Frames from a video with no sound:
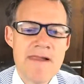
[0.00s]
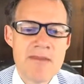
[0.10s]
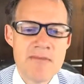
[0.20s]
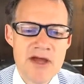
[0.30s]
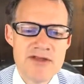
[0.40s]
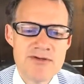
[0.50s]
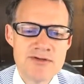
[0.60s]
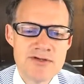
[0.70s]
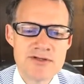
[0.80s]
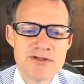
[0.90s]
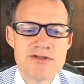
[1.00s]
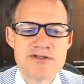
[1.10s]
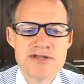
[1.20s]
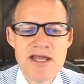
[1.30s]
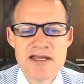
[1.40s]
by the
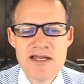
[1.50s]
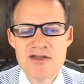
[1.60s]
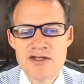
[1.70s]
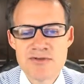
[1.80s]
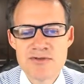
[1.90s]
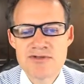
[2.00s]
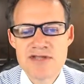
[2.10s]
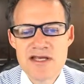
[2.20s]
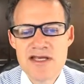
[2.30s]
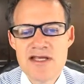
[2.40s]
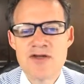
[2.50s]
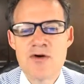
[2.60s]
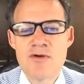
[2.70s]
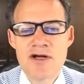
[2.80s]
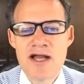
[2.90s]
do-gooders and get the tools they need to
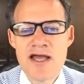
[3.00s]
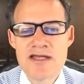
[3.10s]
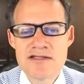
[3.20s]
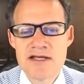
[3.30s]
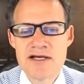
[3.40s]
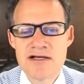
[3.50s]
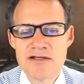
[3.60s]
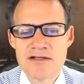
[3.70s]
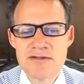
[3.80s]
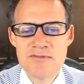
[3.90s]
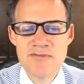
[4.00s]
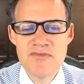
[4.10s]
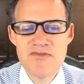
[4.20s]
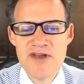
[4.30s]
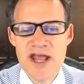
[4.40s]
organize their
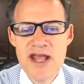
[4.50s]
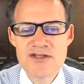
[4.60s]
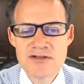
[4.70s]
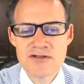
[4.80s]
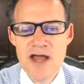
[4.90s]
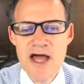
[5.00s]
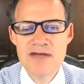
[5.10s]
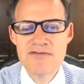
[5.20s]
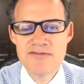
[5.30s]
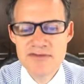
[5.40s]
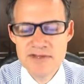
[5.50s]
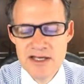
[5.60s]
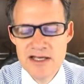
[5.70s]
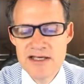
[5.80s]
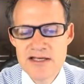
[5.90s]
financial life
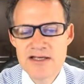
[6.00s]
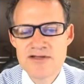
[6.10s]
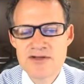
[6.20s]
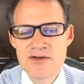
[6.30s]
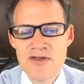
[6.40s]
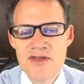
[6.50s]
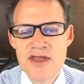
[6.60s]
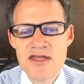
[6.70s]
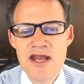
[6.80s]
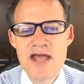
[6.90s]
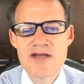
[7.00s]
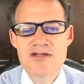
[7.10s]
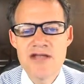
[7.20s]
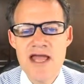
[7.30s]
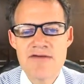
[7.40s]
so that they can
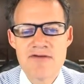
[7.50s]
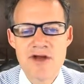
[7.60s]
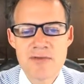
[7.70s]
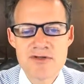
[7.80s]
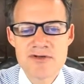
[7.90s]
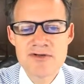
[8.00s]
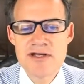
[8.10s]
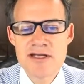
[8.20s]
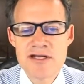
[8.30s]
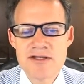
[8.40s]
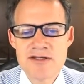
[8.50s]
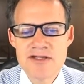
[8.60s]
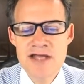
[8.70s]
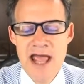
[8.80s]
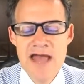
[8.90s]
actually have an opportunity
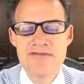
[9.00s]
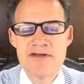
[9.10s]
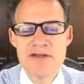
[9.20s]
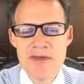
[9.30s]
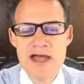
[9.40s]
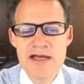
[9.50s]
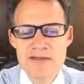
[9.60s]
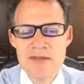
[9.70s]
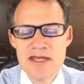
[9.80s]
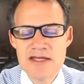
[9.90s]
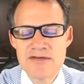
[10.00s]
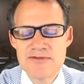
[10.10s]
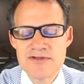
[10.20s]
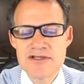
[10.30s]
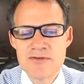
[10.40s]
to have an impact and make a
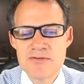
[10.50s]
difference in the